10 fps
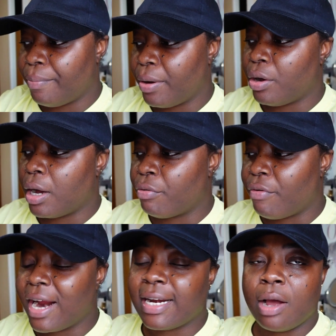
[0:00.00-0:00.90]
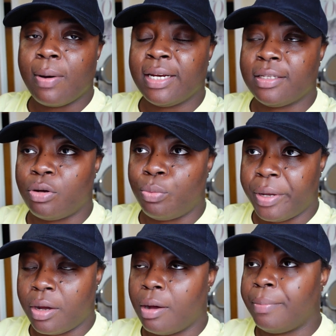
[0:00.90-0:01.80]
but right now I need to go
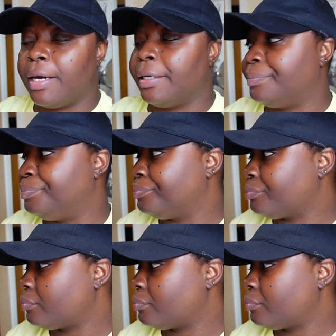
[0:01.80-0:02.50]
pick up a